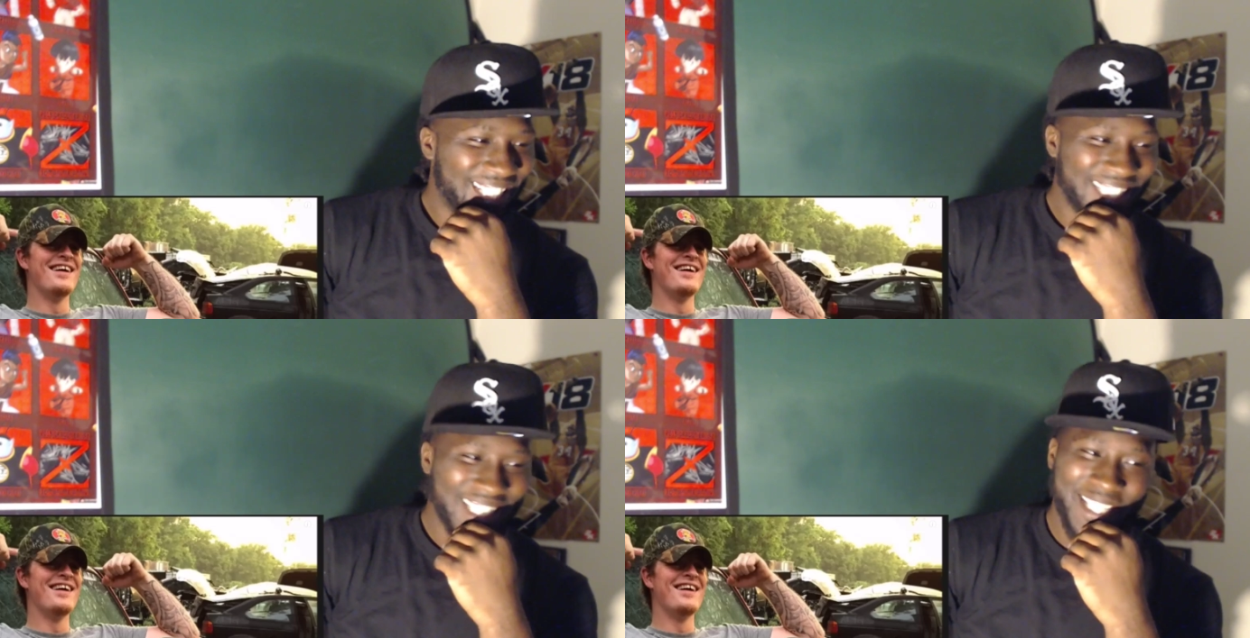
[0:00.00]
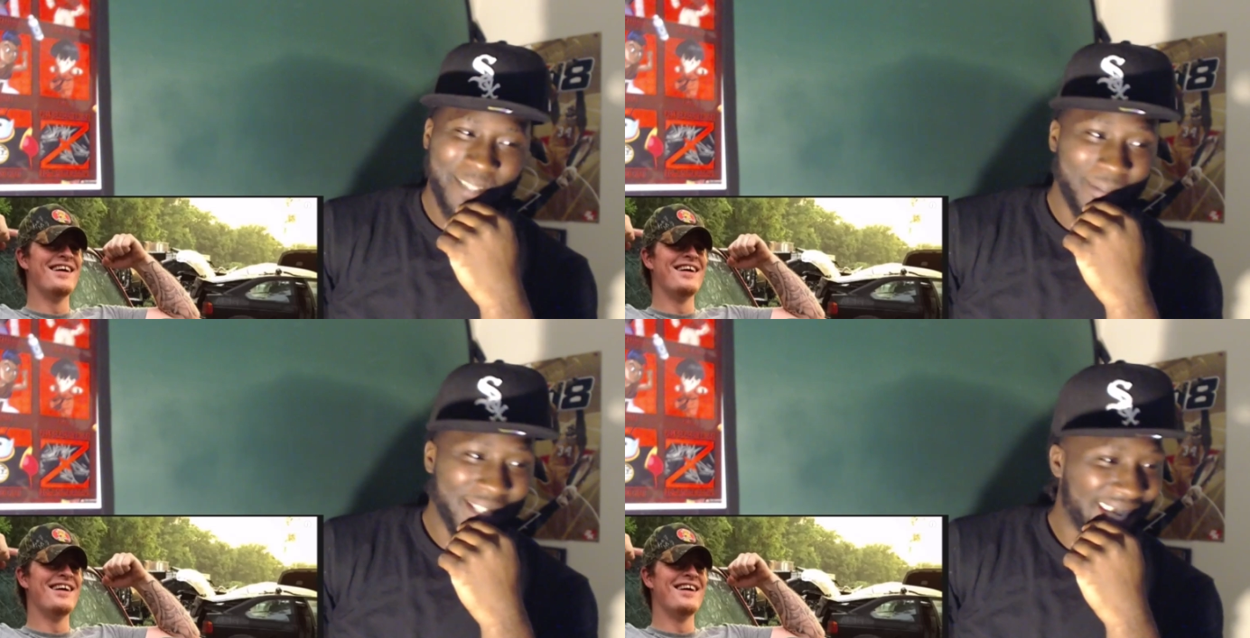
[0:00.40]
Speaker 1: This
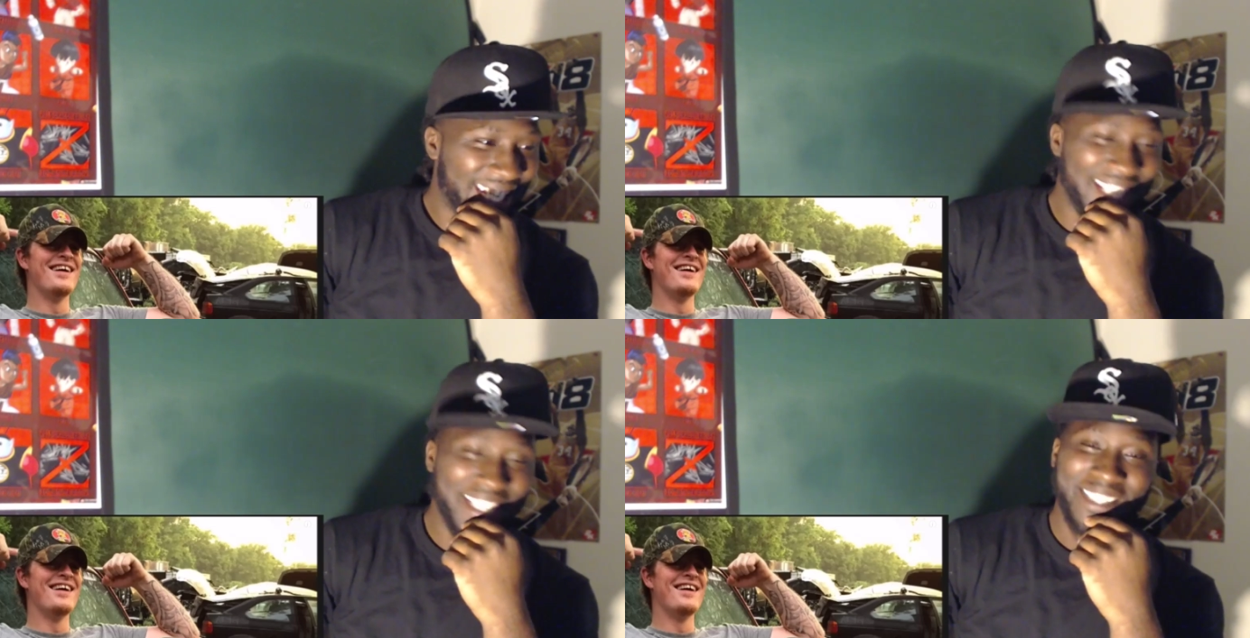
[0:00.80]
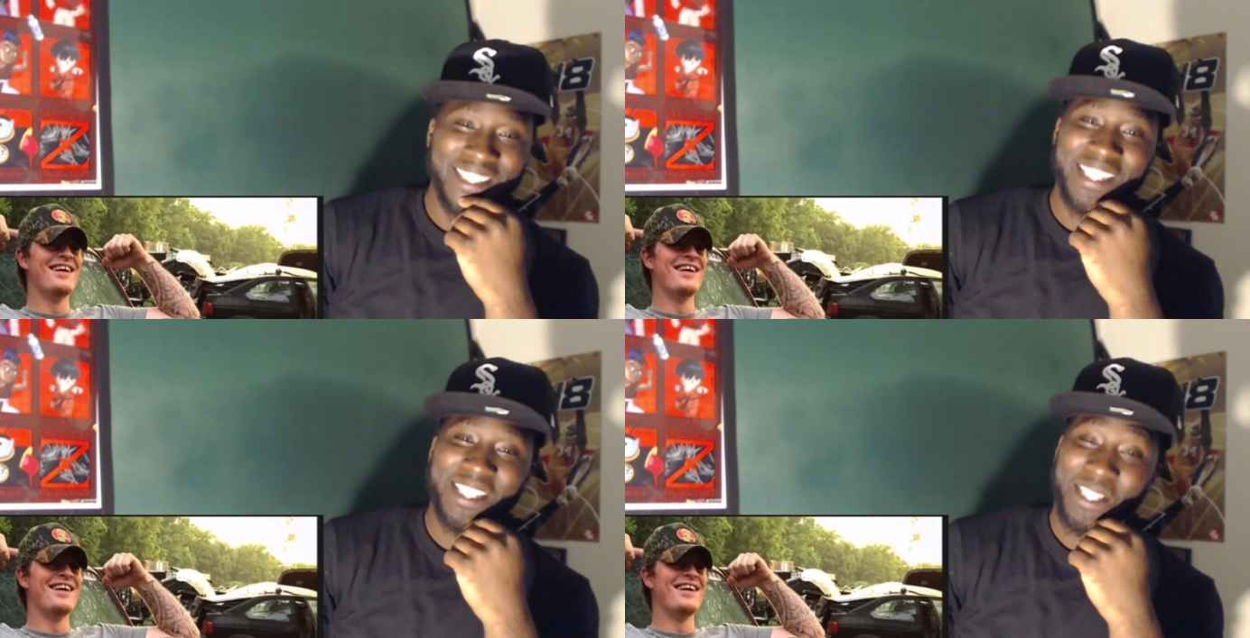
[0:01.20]
man here
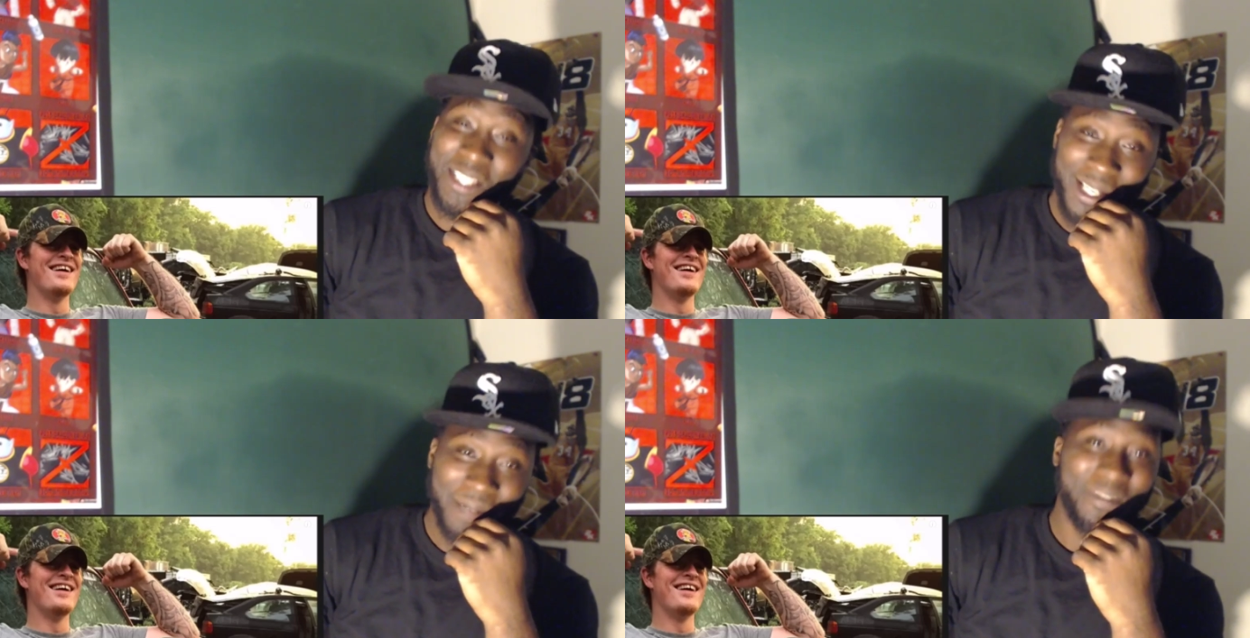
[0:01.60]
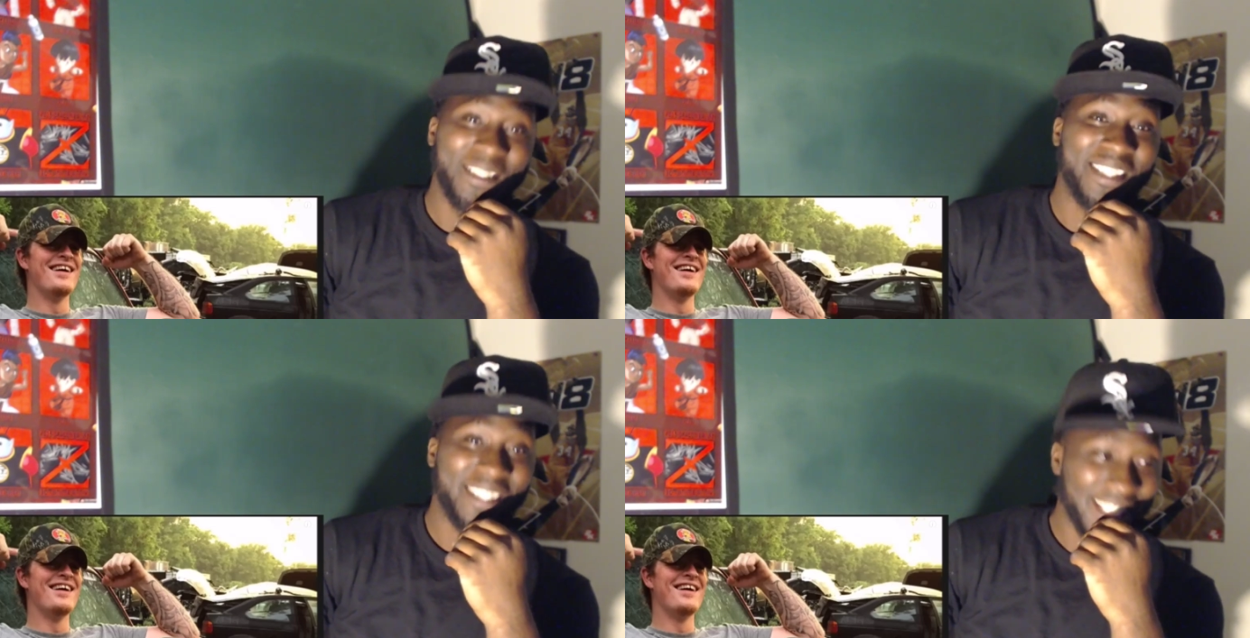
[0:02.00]
is something
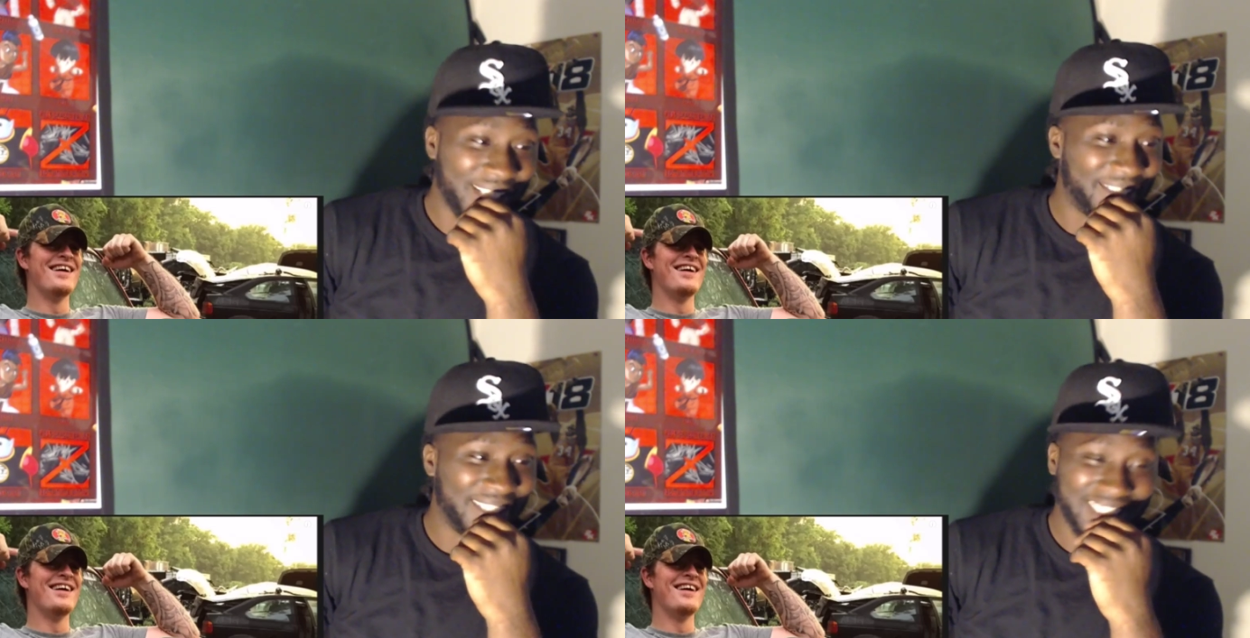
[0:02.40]
serious.